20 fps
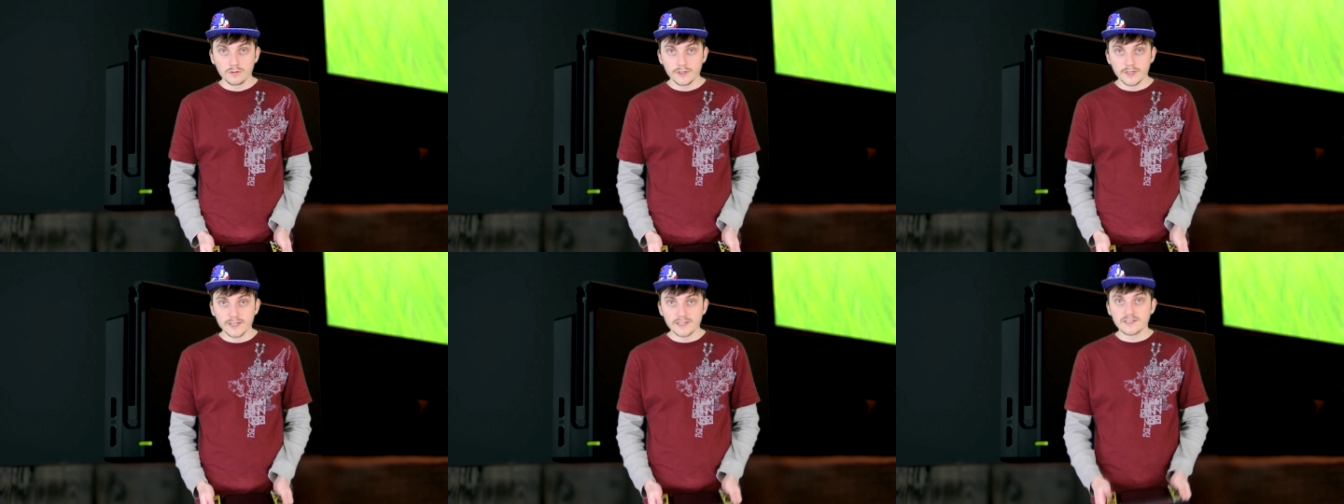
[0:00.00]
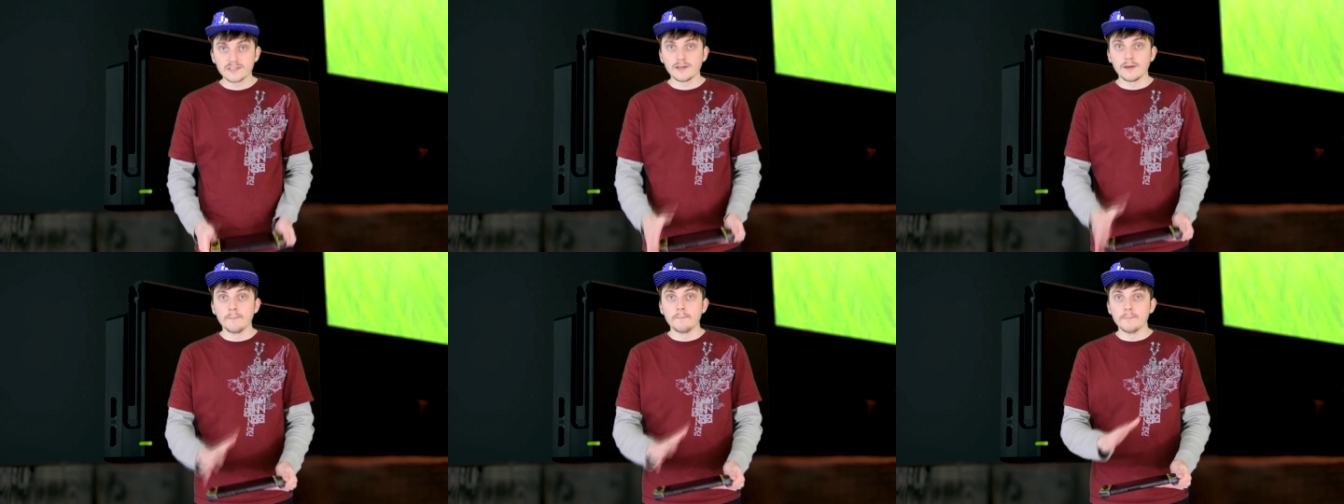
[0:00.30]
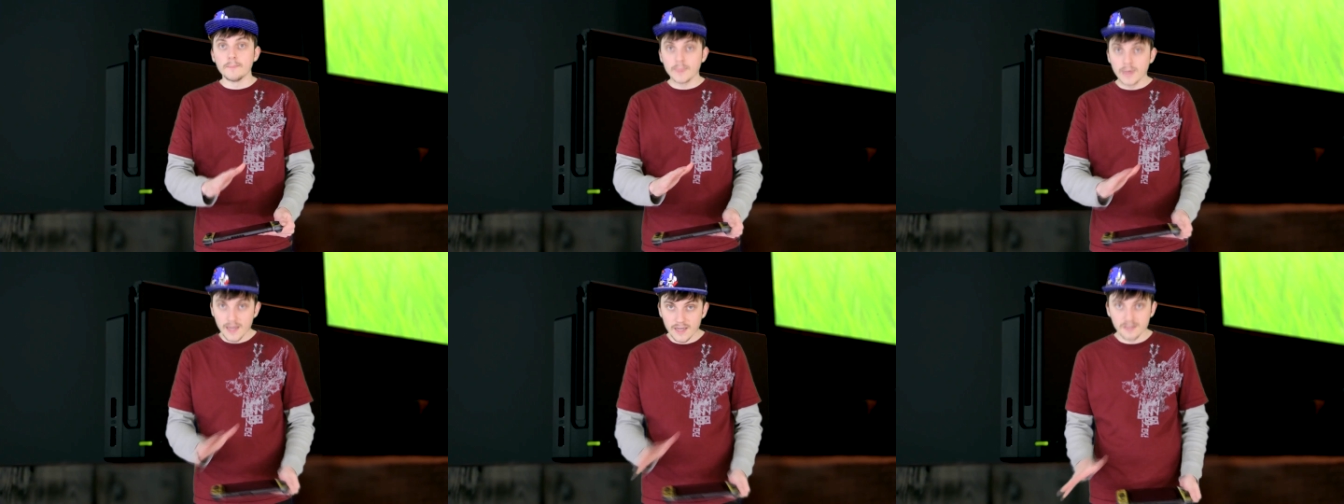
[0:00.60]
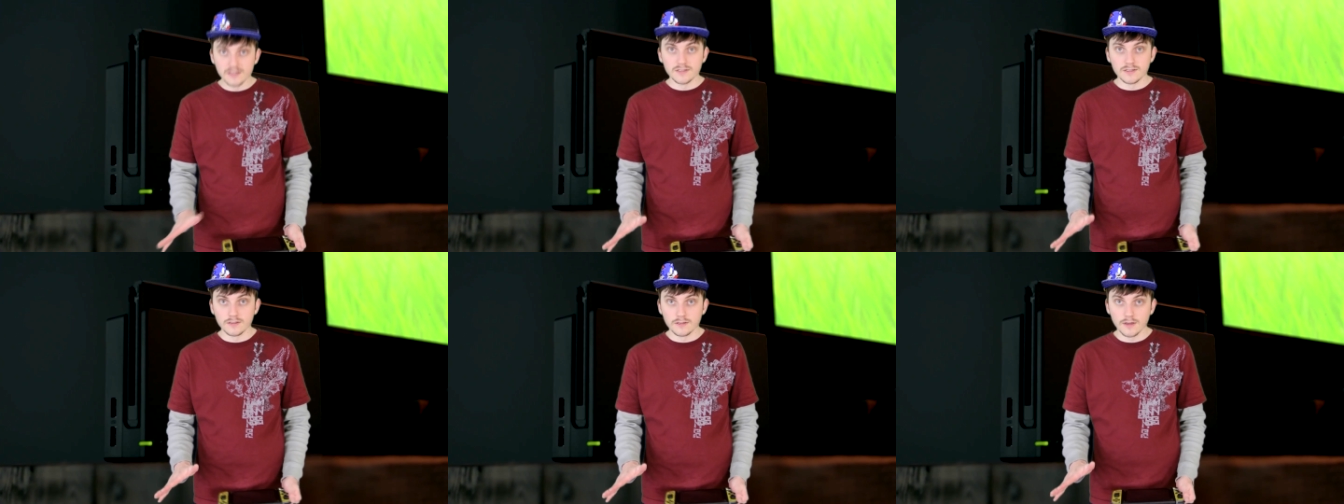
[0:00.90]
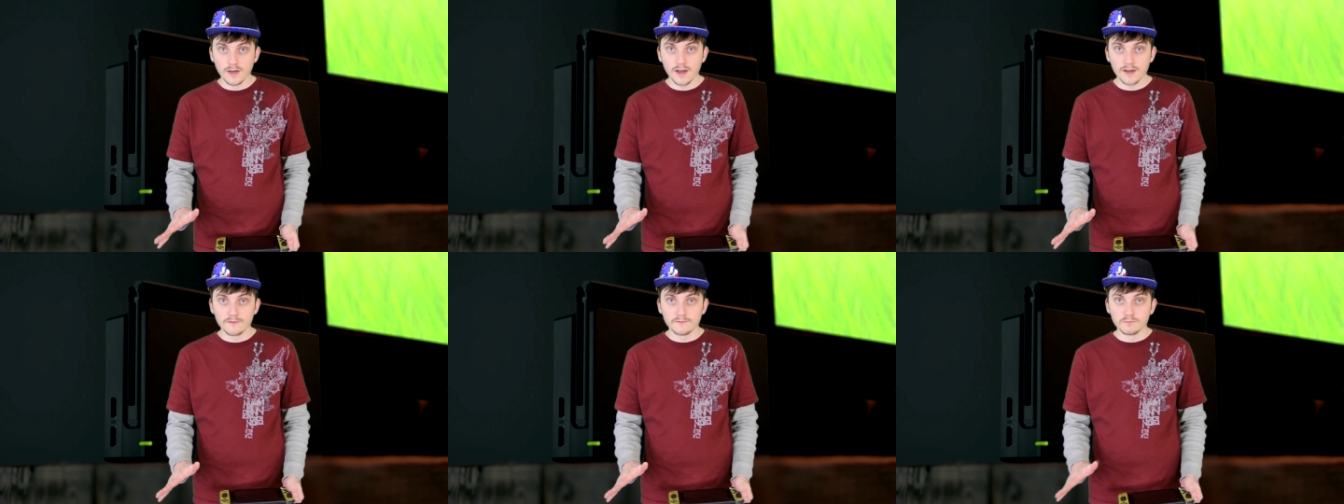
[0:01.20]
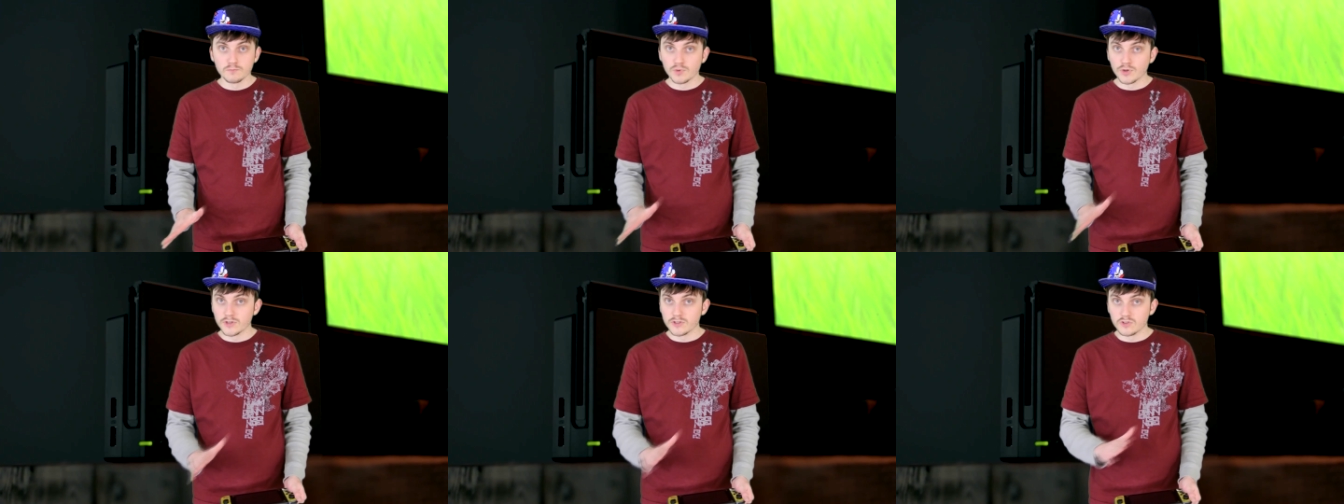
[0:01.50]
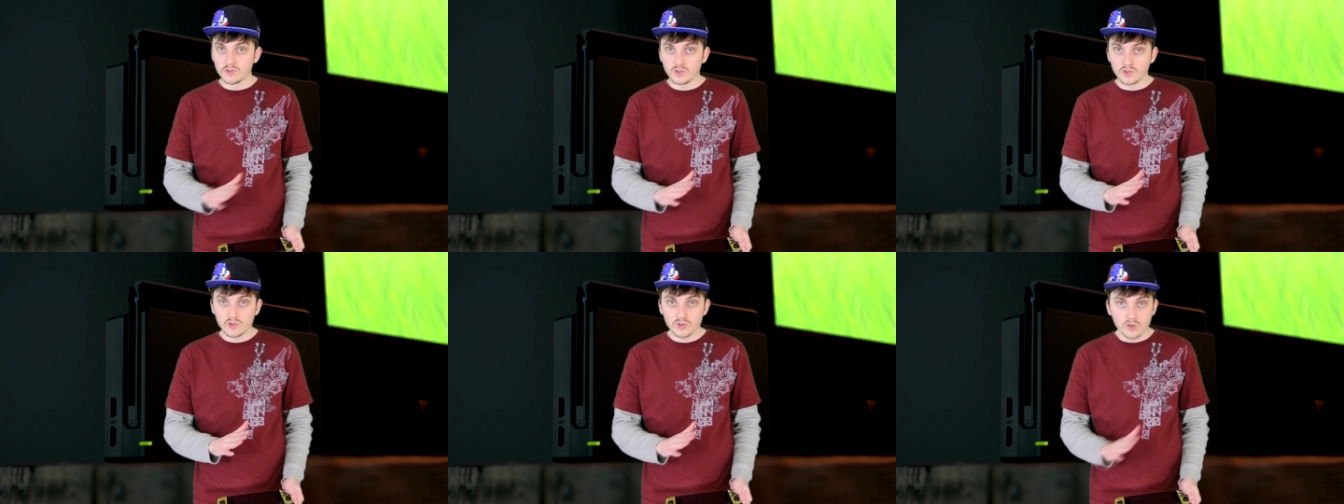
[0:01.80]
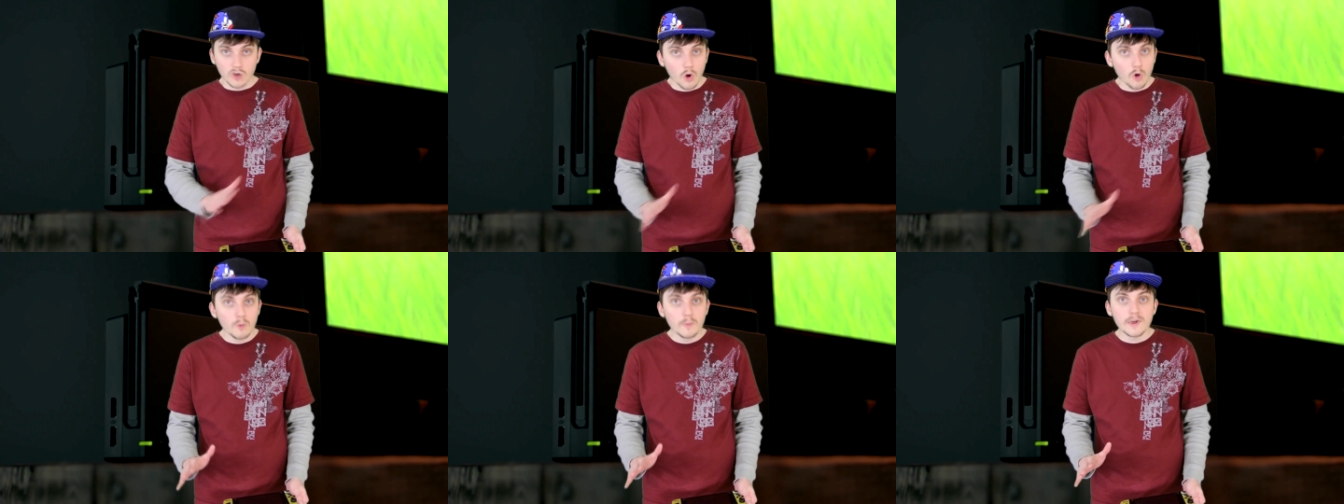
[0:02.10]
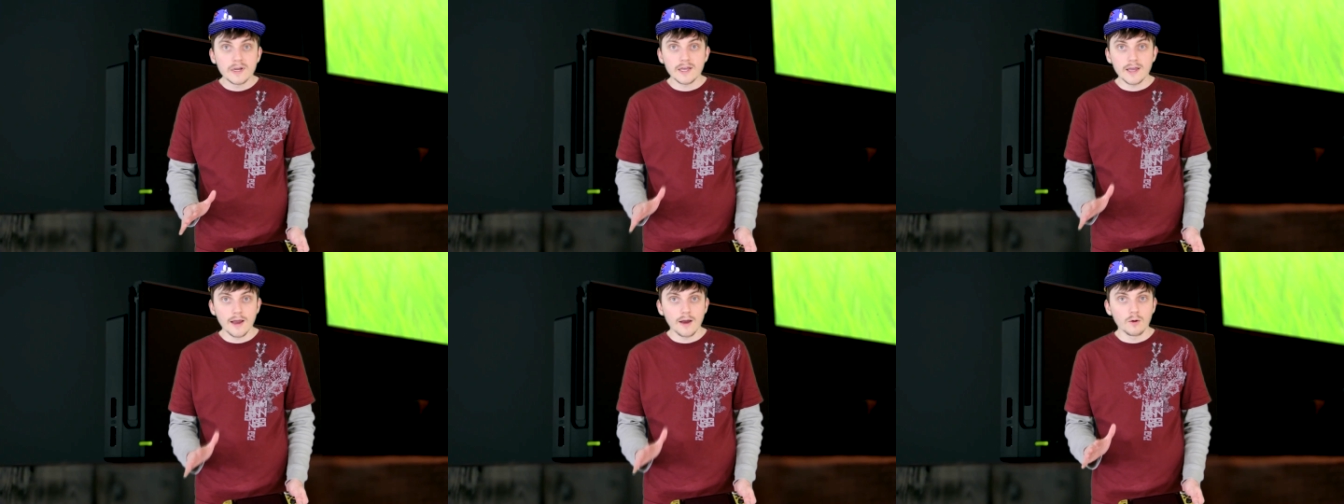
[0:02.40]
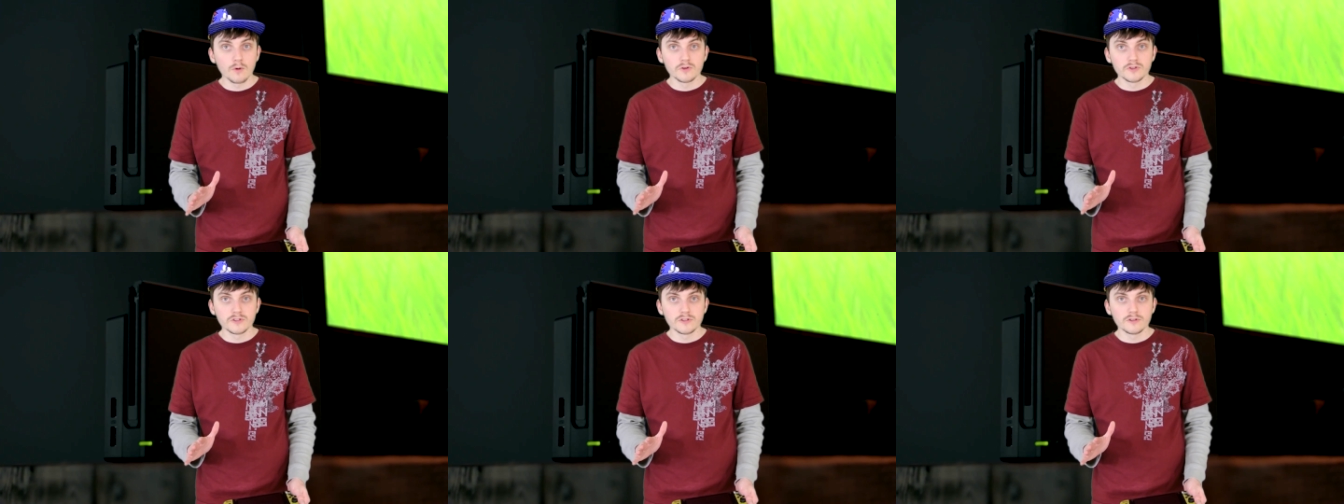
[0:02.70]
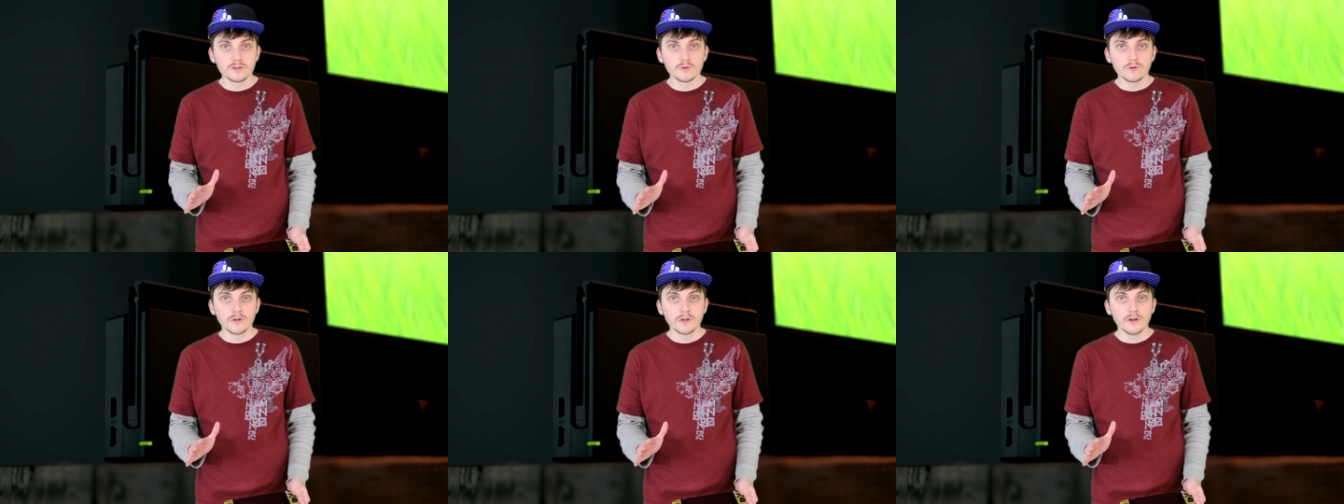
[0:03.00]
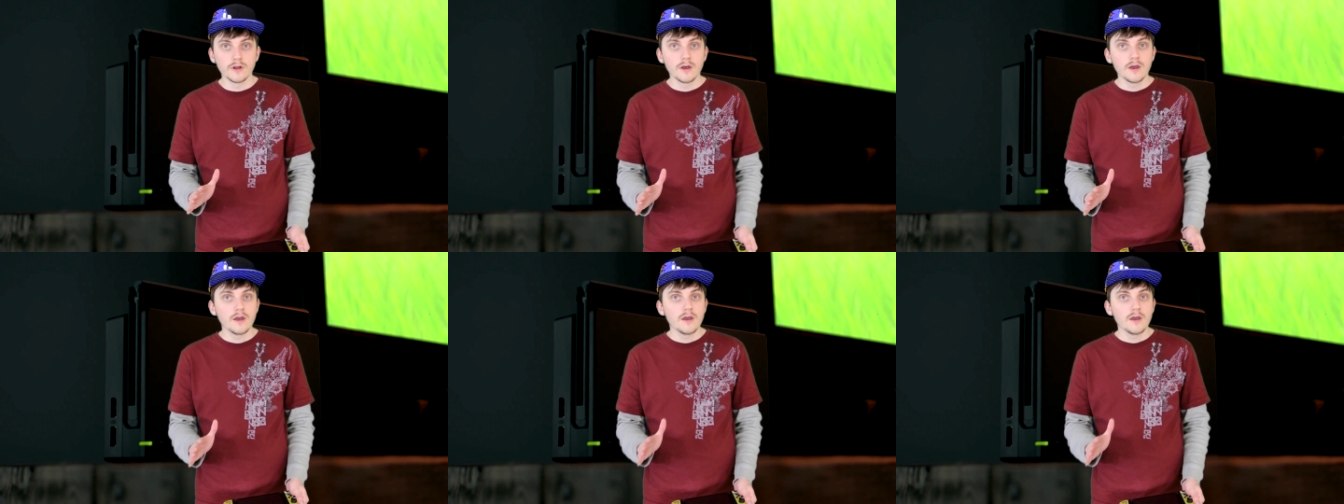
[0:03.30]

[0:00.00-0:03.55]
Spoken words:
It's amazing. I've put in so many hours into it.